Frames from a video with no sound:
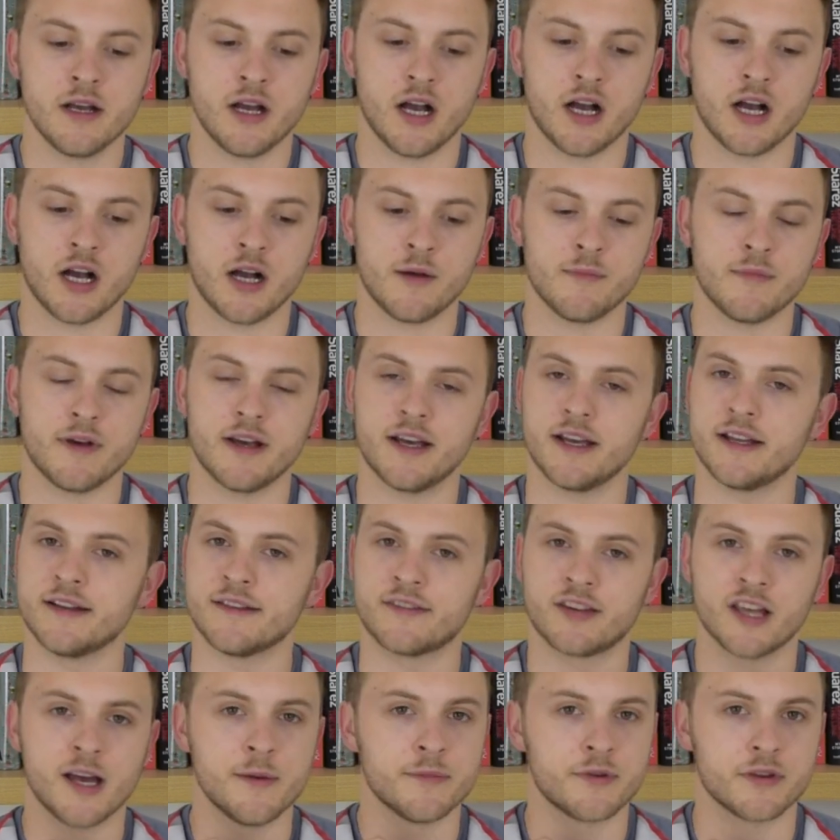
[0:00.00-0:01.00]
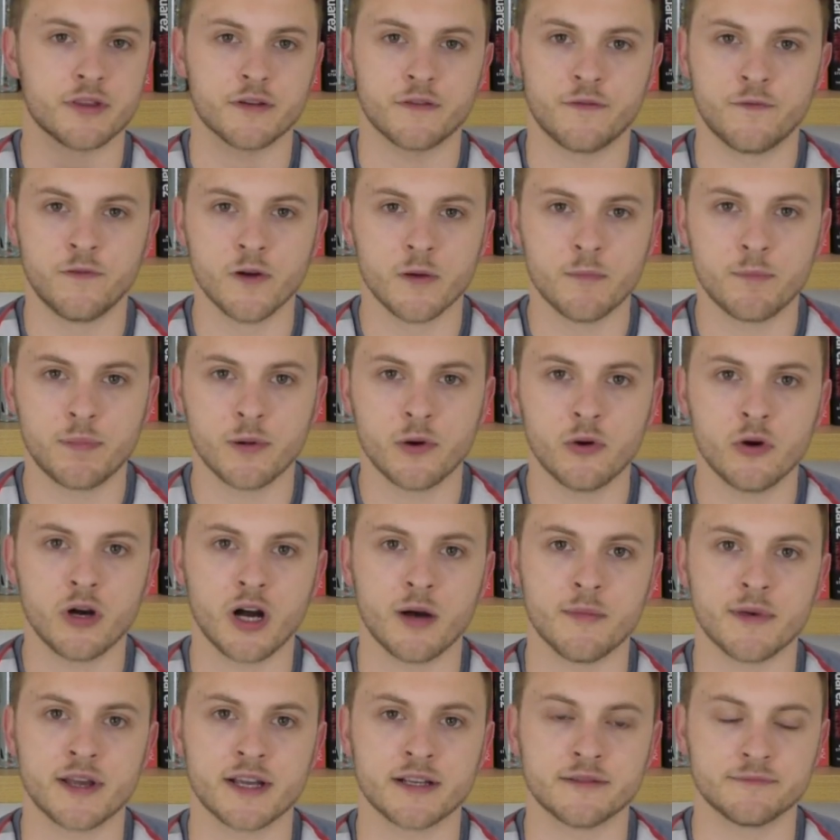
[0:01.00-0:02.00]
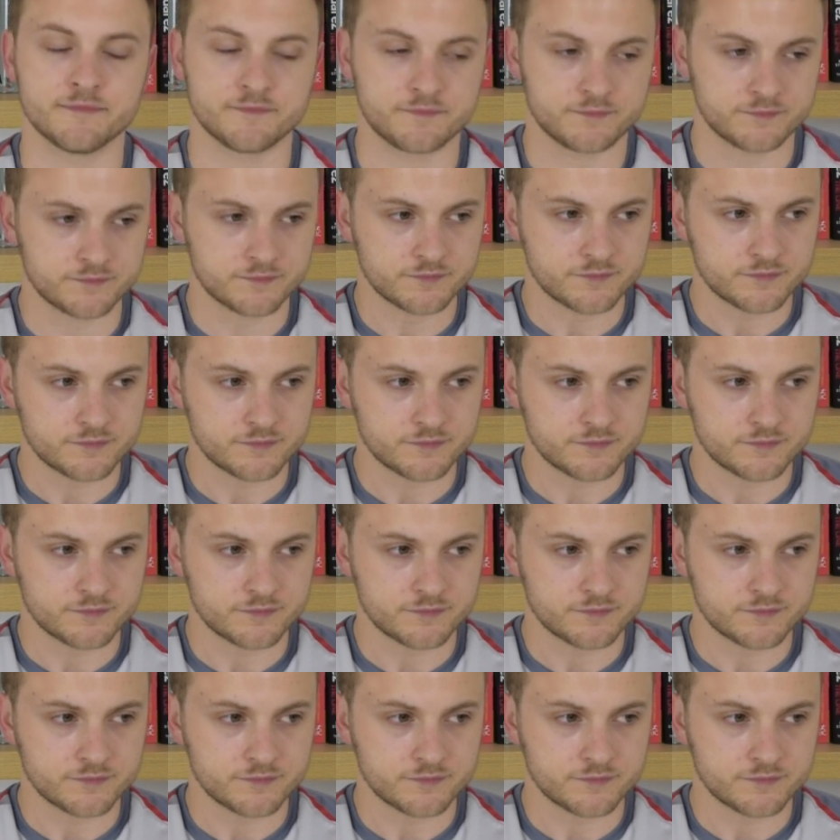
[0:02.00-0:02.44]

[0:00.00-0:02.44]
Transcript: Um, in terms of the football, I mean,